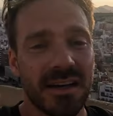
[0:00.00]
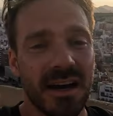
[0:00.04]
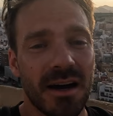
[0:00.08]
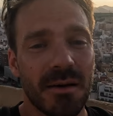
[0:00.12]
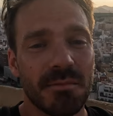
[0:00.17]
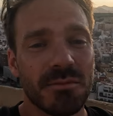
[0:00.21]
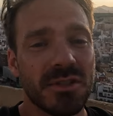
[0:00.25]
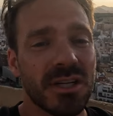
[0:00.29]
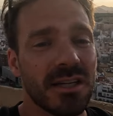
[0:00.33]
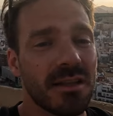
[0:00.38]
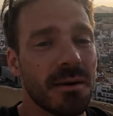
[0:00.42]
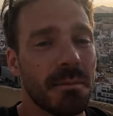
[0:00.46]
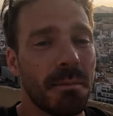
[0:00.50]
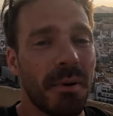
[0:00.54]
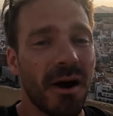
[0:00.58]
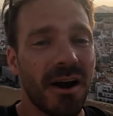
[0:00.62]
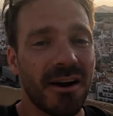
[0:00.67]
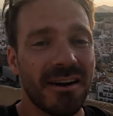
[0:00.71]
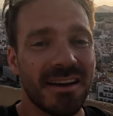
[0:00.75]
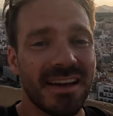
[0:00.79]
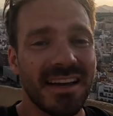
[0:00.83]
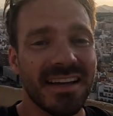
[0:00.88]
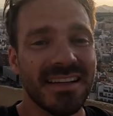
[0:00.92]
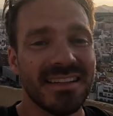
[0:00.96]
come to the
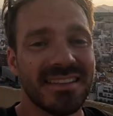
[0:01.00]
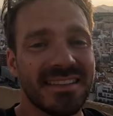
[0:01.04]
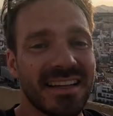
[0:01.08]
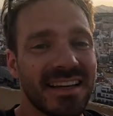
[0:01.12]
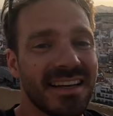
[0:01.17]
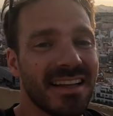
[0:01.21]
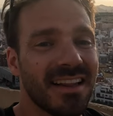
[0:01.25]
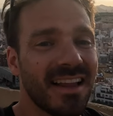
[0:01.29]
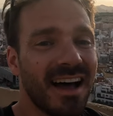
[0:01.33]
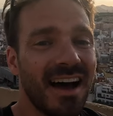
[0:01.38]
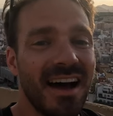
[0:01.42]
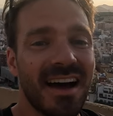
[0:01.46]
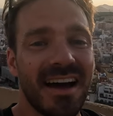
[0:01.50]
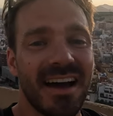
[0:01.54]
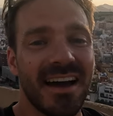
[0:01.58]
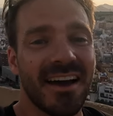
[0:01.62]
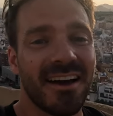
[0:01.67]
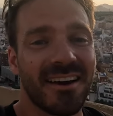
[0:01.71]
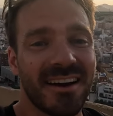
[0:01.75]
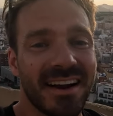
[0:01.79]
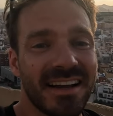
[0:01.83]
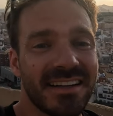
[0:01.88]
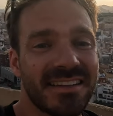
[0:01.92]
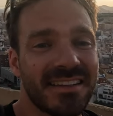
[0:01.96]
Parque de la
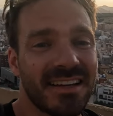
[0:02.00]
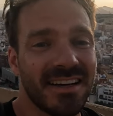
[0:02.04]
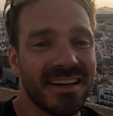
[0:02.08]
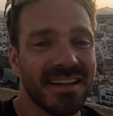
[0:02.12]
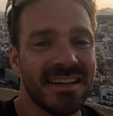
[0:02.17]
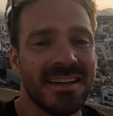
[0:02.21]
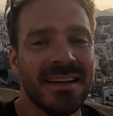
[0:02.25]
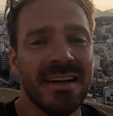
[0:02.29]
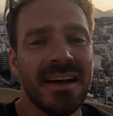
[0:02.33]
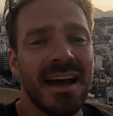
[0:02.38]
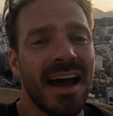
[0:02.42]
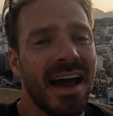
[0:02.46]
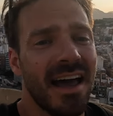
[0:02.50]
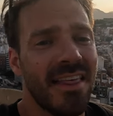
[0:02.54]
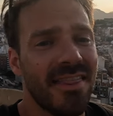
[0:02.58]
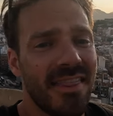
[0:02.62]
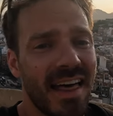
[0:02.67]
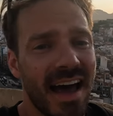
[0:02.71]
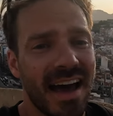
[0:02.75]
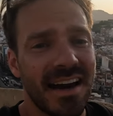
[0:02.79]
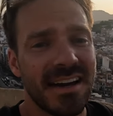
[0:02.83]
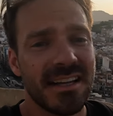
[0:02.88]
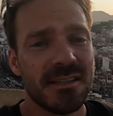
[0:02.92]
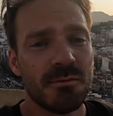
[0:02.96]
Ereta. And
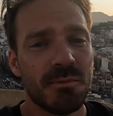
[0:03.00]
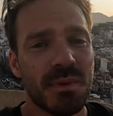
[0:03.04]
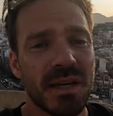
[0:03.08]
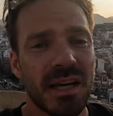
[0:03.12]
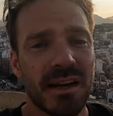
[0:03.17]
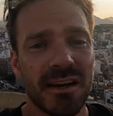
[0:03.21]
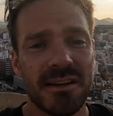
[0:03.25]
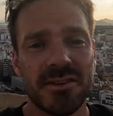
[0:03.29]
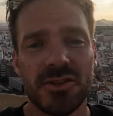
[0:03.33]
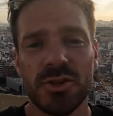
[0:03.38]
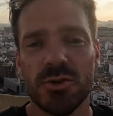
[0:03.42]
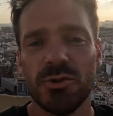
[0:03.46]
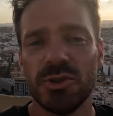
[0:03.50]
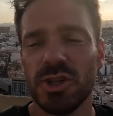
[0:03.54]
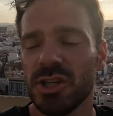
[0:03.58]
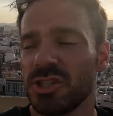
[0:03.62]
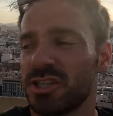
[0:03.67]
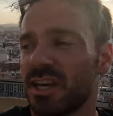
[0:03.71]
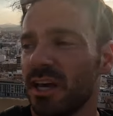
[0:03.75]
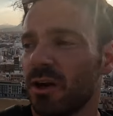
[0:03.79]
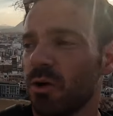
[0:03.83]
that is because you just